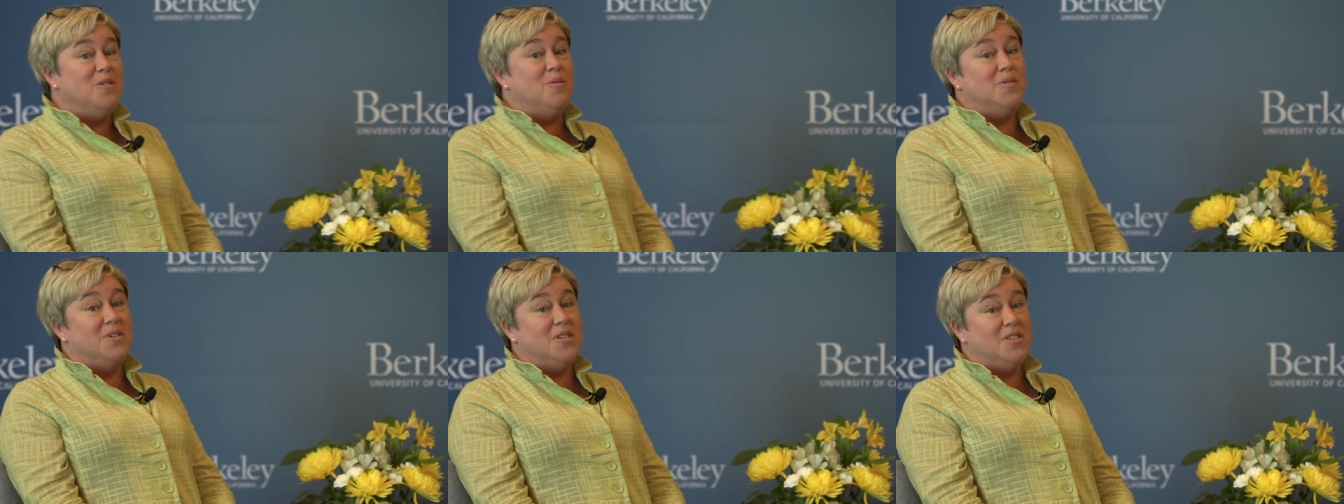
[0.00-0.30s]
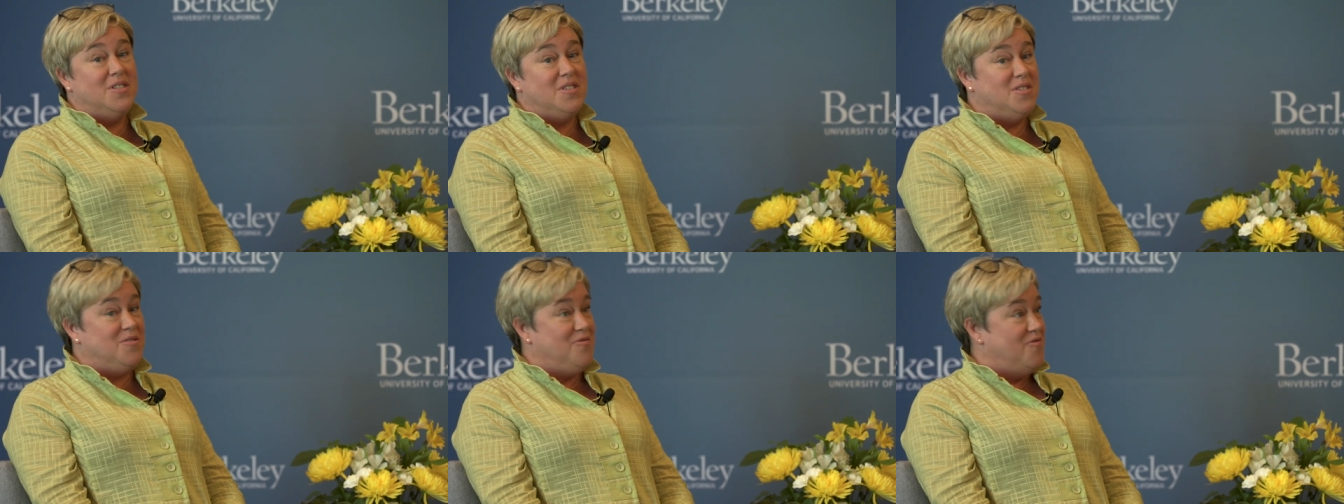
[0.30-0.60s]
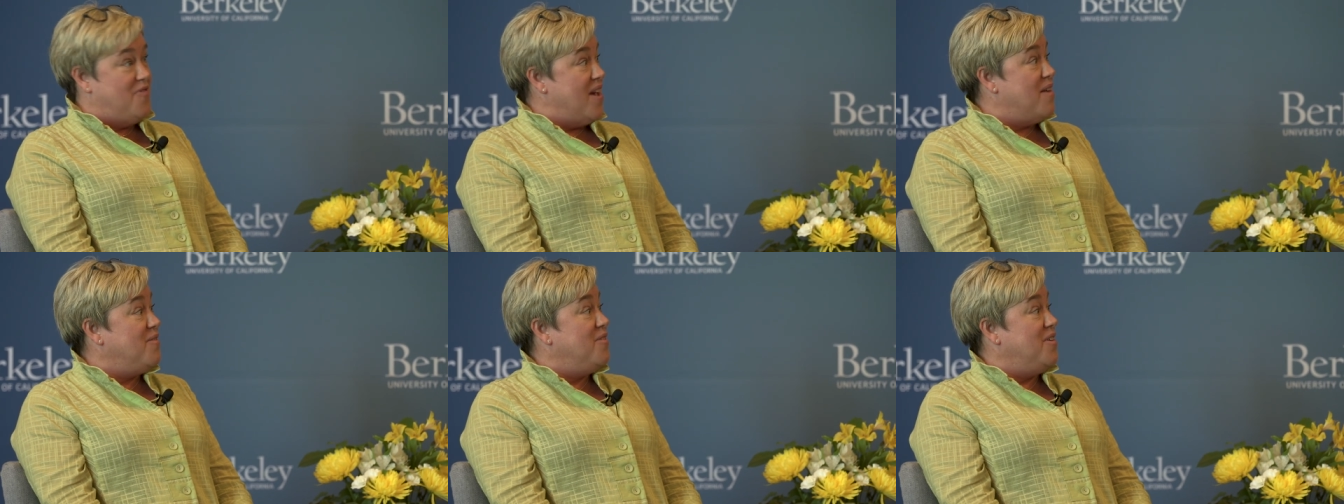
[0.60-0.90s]
that was
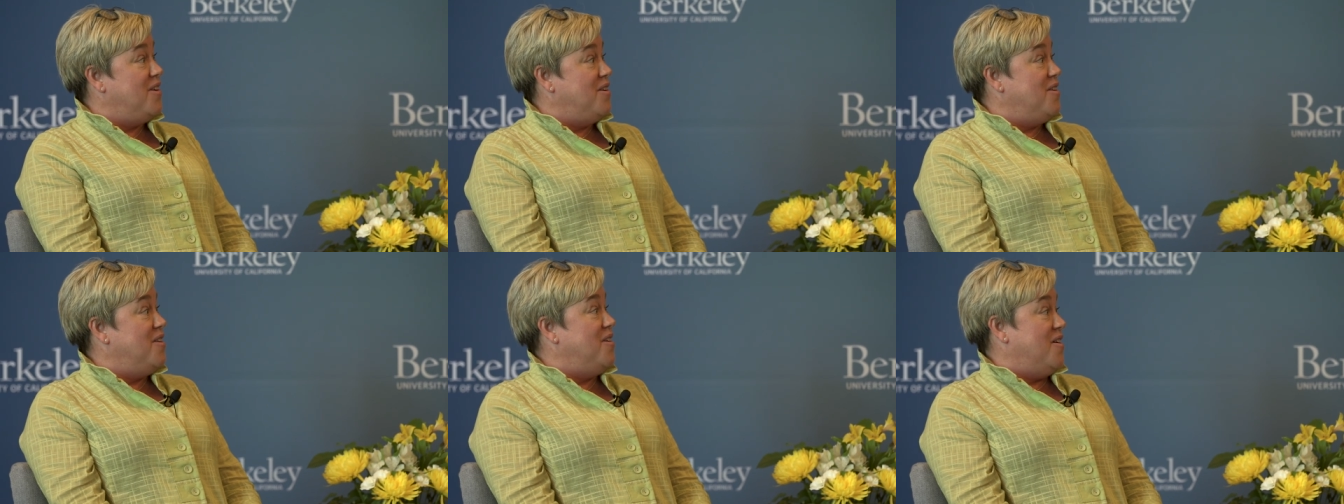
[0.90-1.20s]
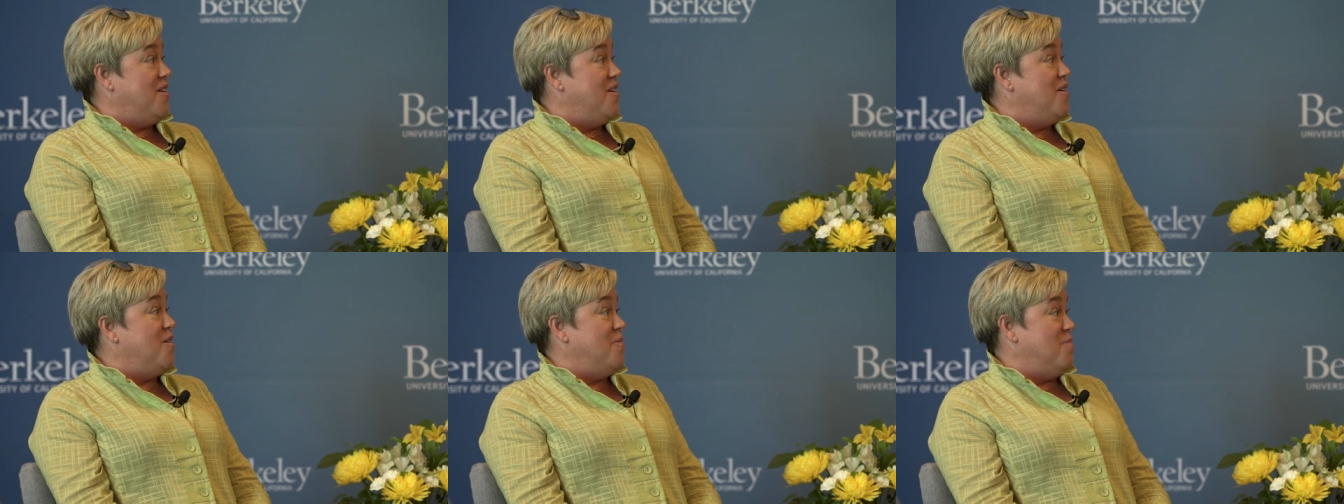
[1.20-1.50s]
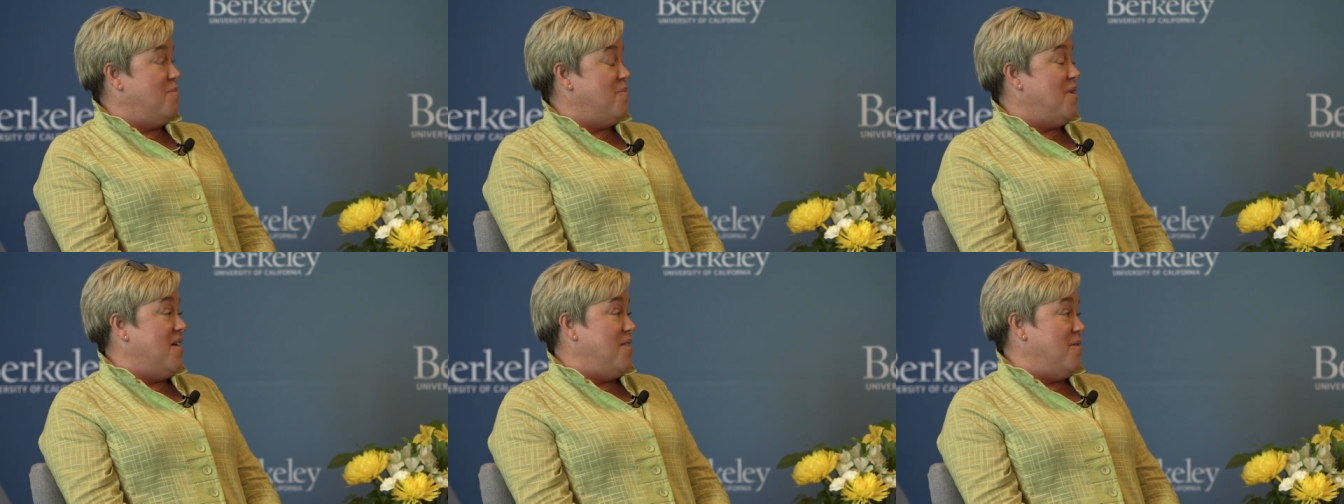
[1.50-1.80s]
founded
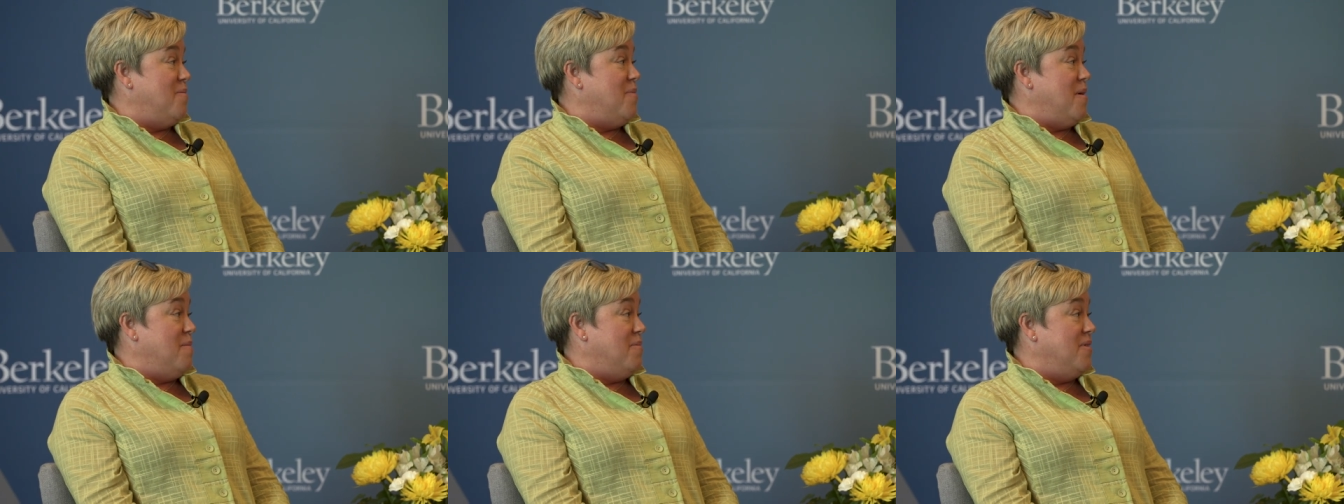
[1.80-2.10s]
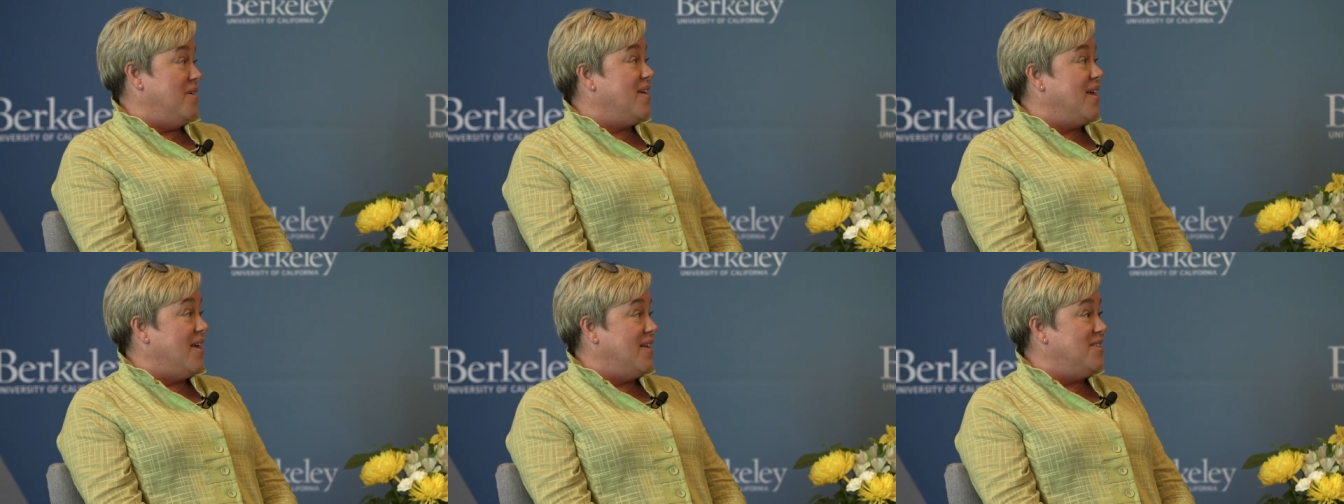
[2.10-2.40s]
um, by the public,